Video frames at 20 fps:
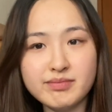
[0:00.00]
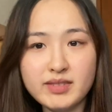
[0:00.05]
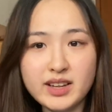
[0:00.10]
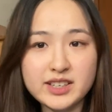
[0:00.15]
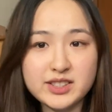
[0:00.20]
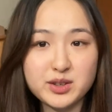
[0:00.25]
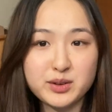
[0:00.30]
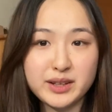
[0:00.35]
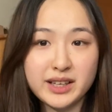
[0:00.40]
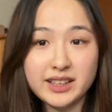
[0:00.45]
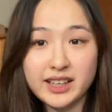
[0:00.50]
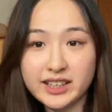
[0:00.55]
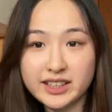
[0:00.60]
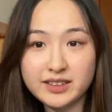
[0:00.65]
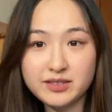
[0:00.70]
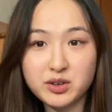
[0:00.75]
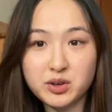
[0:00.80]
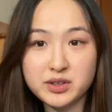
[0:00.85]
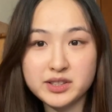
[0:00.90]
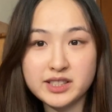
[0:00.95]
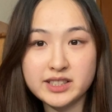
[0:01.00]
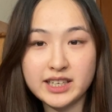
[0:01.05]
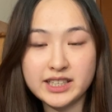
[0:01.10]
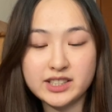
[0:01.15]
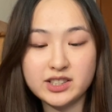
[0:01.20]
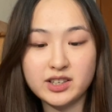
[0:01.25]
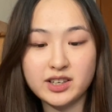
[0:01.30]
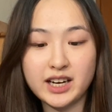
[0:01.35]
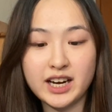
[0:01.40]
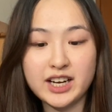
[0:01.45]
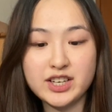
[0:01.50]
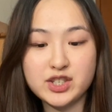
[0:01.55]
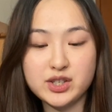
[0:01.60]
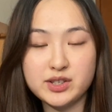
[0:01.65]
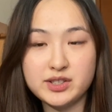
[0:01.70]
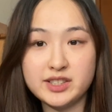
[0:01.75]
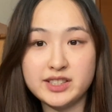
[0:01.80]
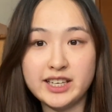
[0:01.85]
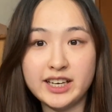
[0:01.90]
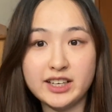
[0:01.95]
So the elective courses I took, I
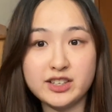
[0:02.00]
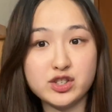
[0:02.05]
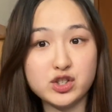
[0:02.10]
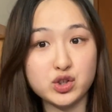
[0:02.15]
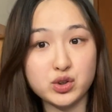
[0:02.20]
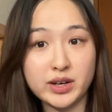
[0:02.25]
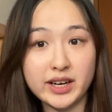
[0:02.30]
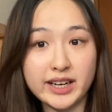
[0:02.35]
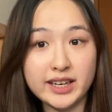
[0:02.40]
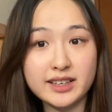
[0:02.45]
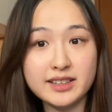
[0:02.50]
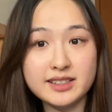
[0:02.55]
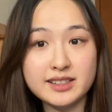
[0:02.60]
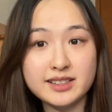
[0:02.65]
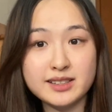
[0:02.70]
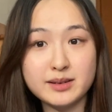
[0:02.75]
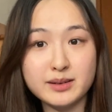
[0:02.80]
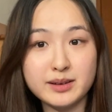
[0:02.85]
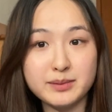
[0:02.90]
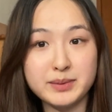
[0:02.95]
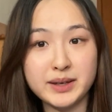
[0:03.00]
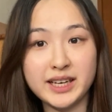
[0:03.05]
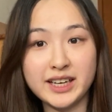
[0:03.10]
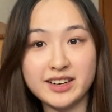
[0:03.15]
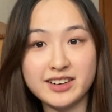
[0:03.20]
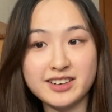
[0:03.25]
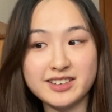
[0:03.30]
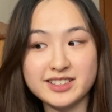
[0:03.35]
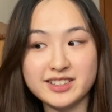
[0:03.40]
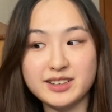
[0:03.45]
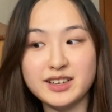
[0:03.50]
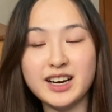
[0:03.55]
chose to take strings, beginners.